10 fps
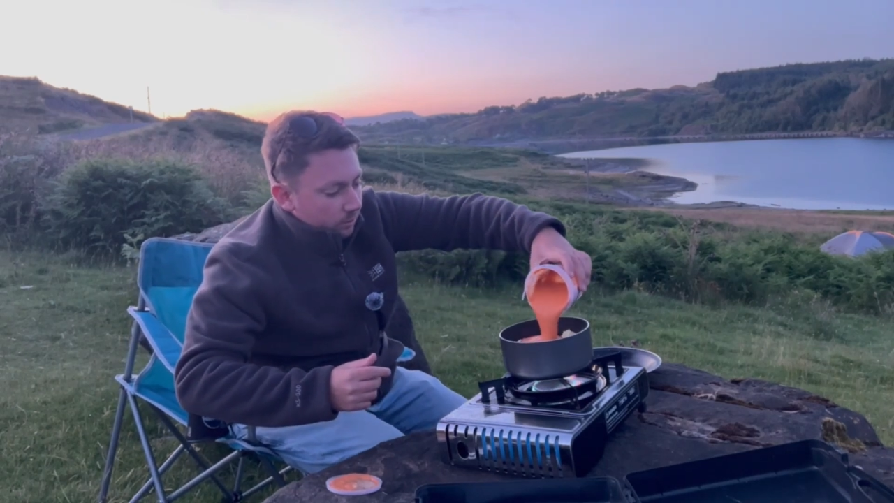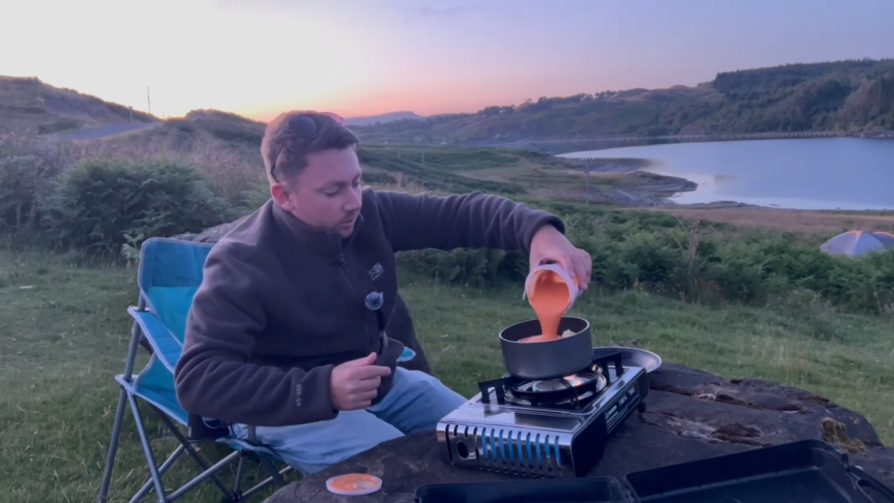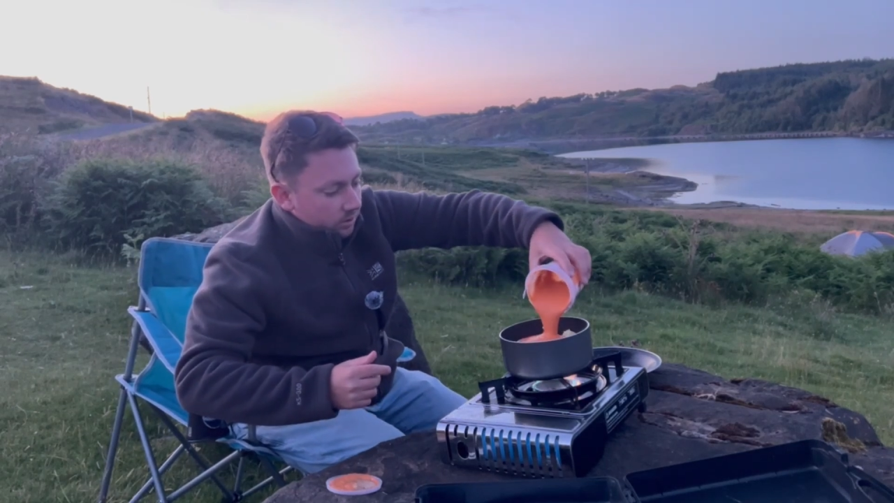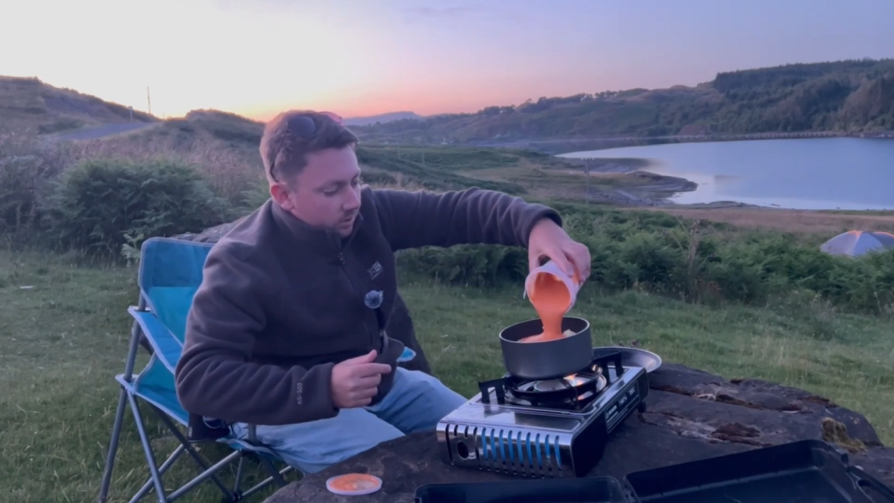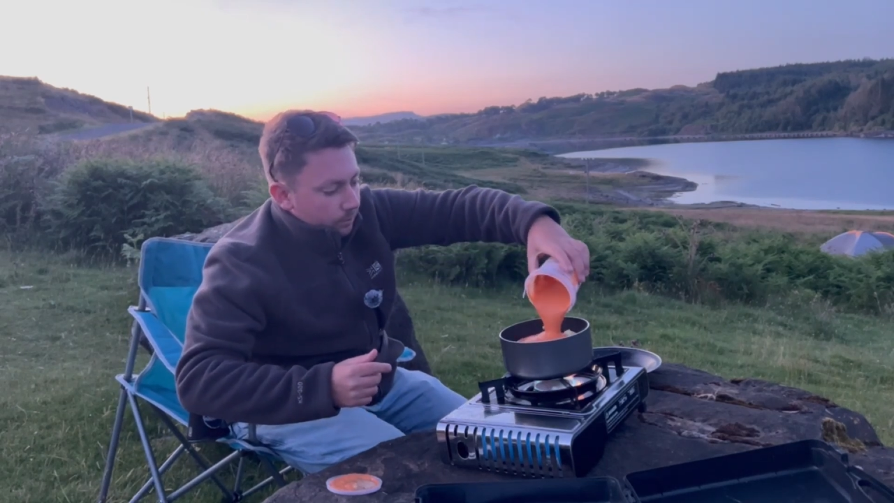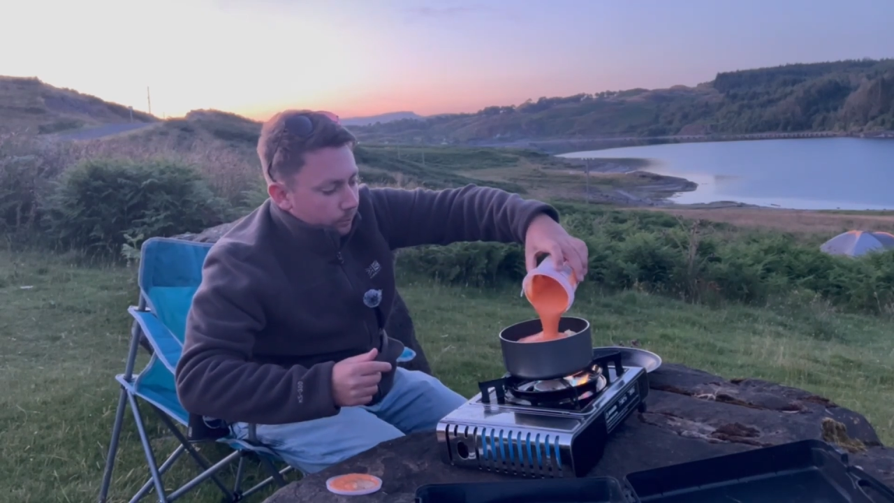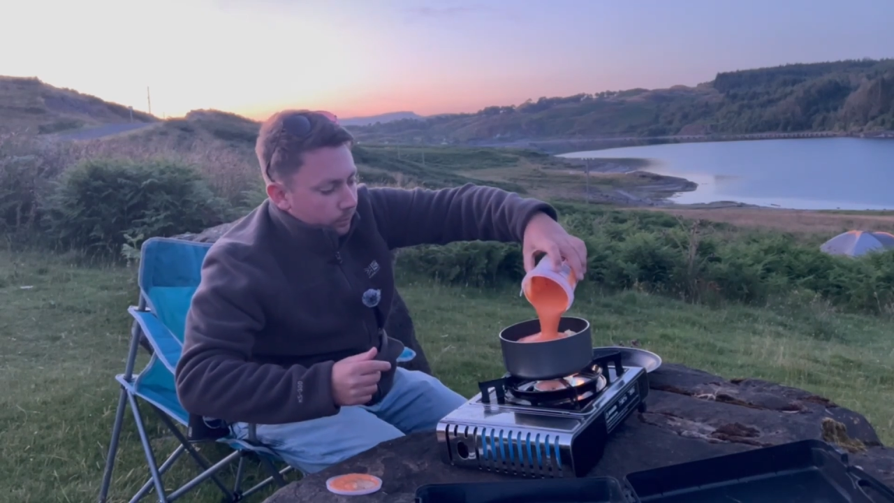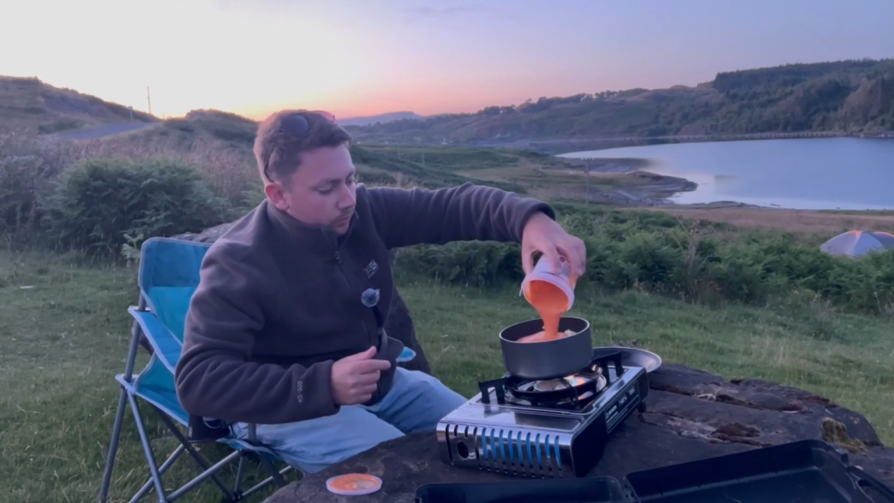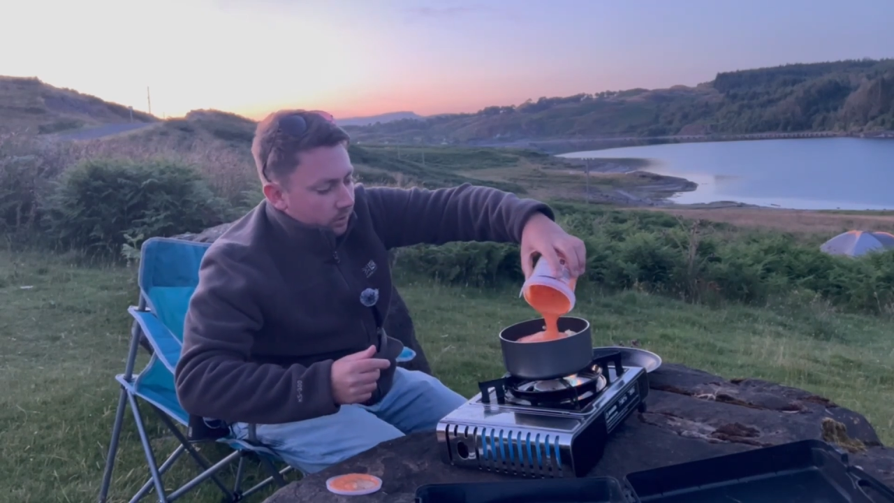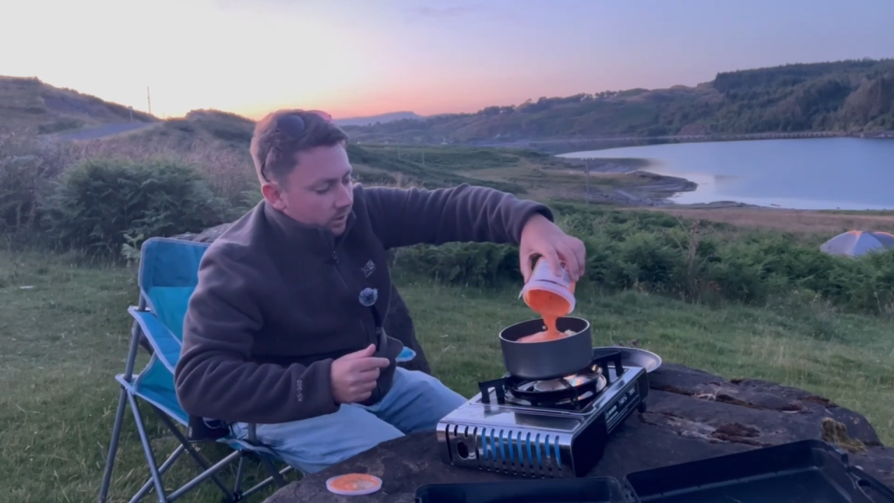
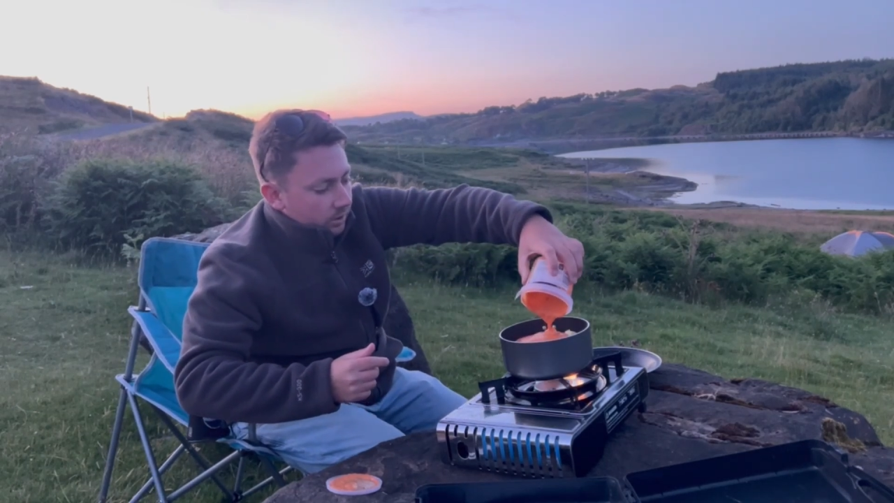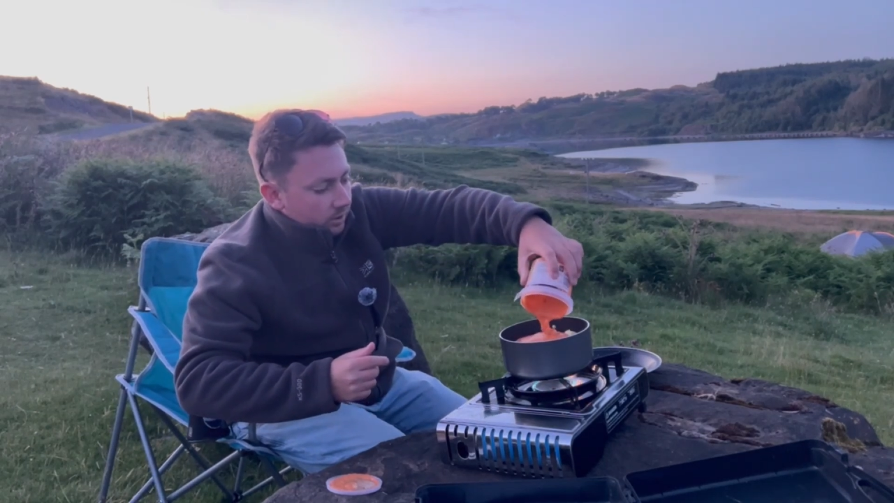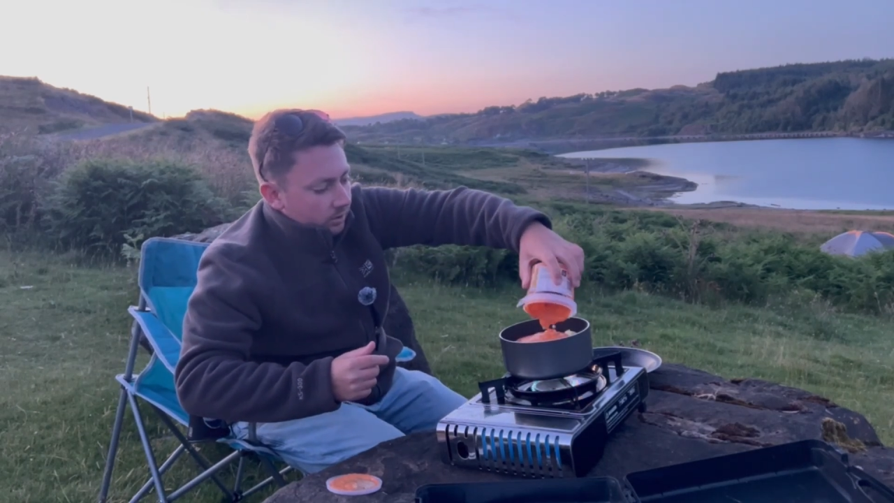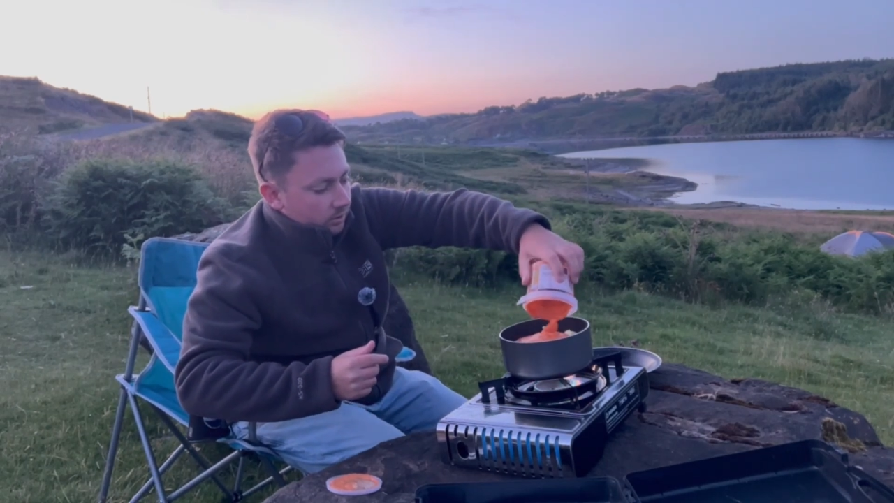mascarpone,